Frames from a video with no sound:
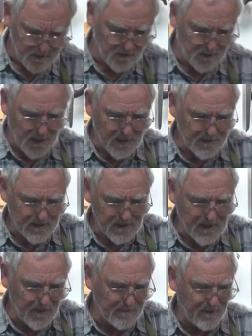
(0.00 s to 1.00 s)
You'll notice a
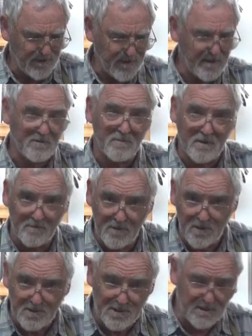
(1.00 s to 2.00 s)
couple of things when I'm
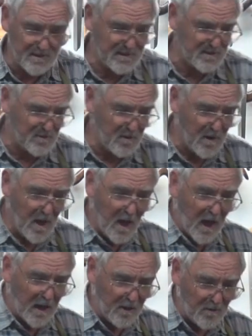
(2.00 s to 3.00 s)
using this saw,
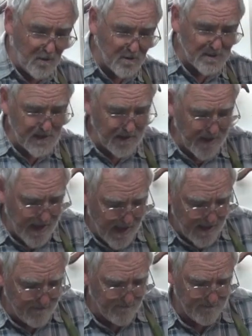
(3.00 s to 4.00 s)
and I also
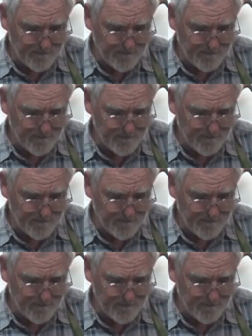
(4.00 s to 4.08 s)
have